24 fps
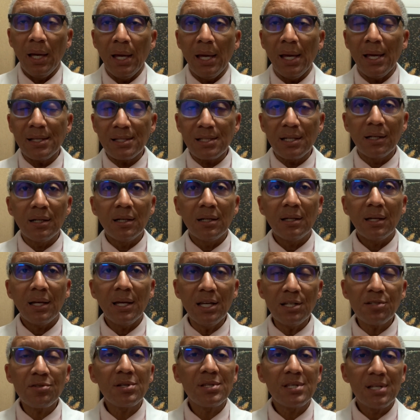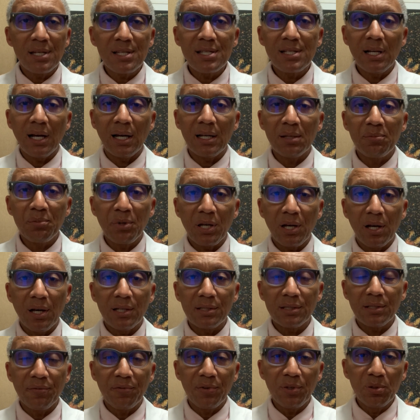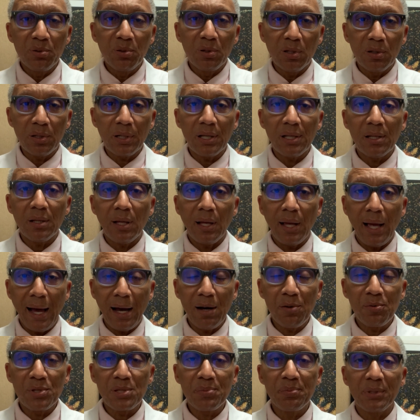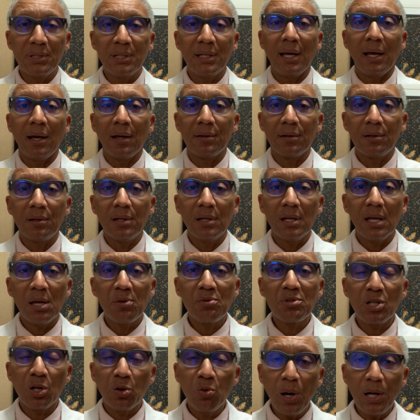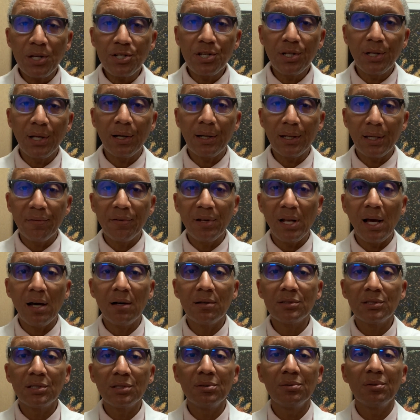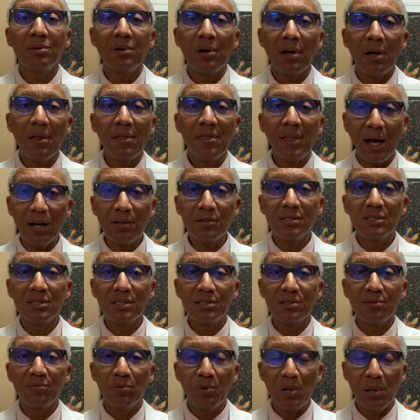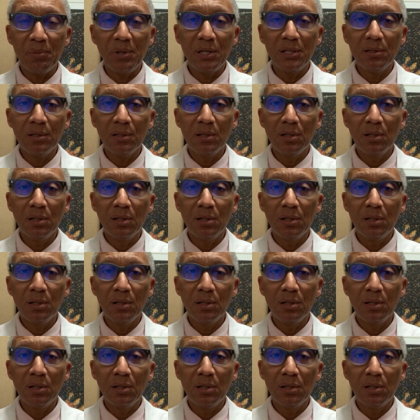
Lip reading: It's an interesting study because if you look at how it was put together, it was a questionnaire given out to thousands of women